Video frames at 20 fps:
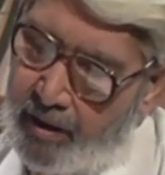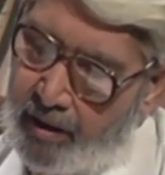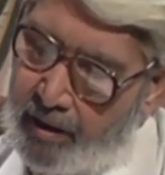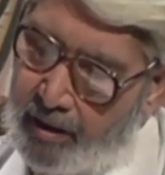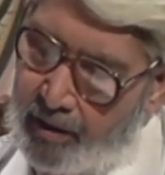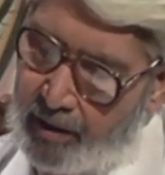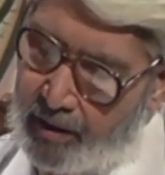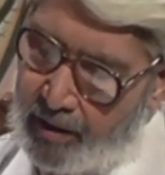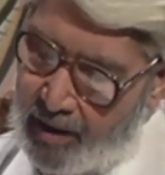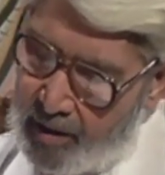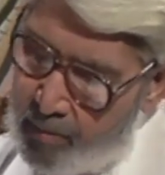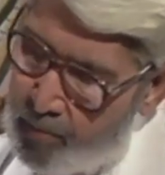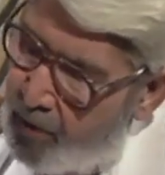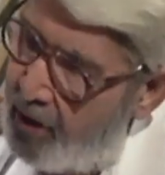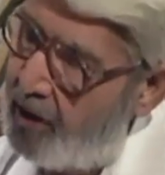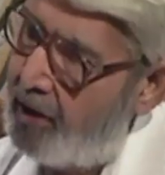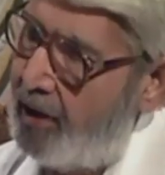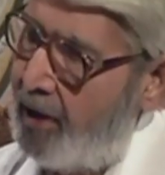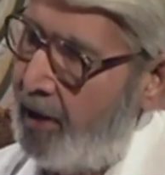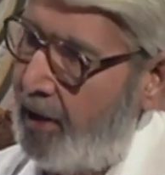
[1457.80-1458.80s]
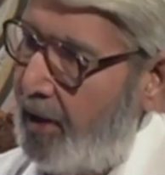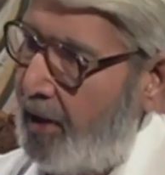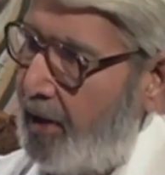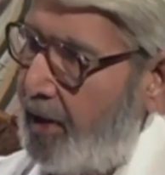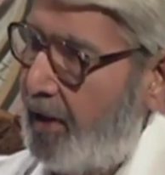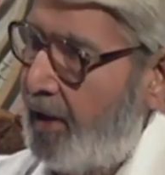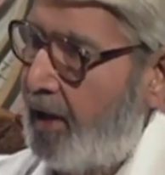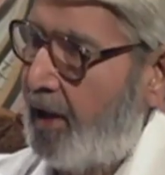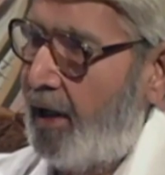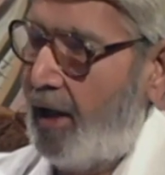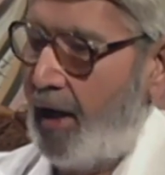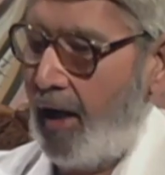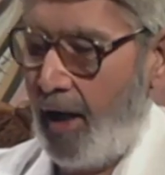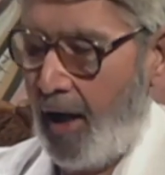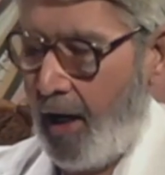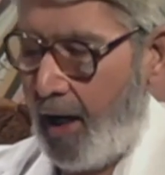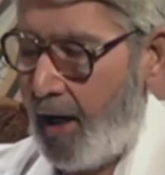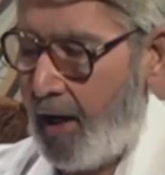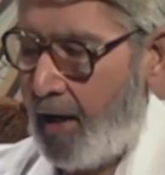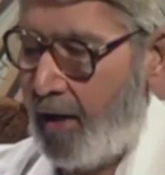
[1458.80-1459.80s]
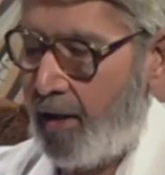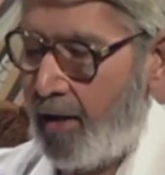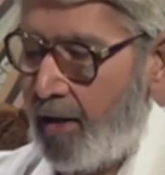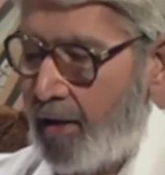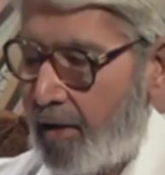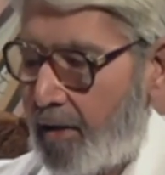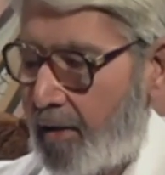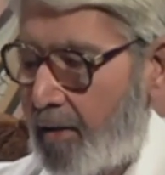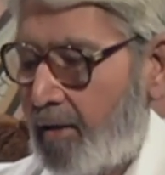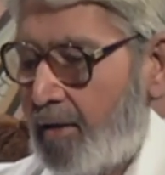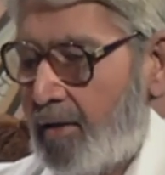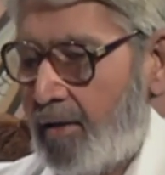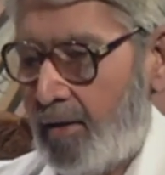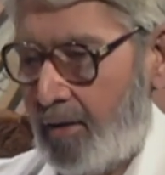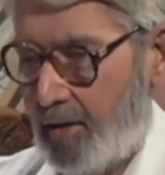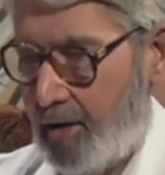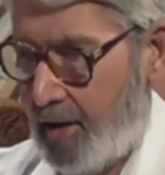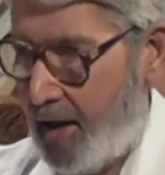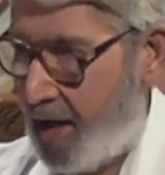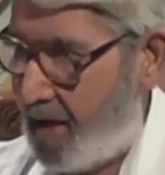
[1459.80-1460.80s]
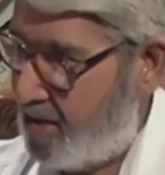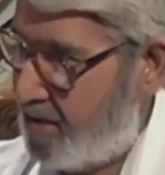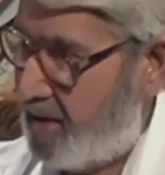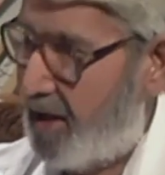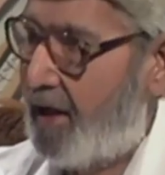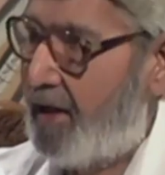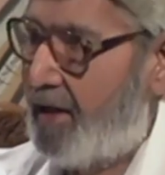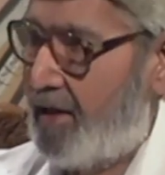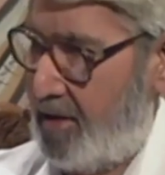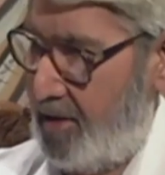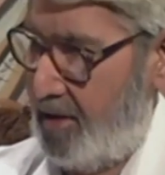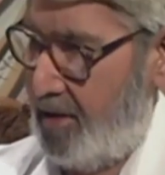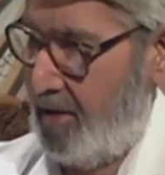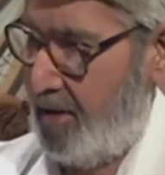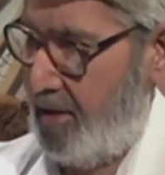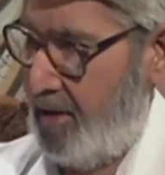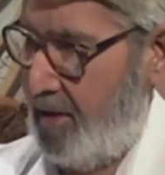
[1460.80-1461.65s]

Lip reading: reprinting and the next edition.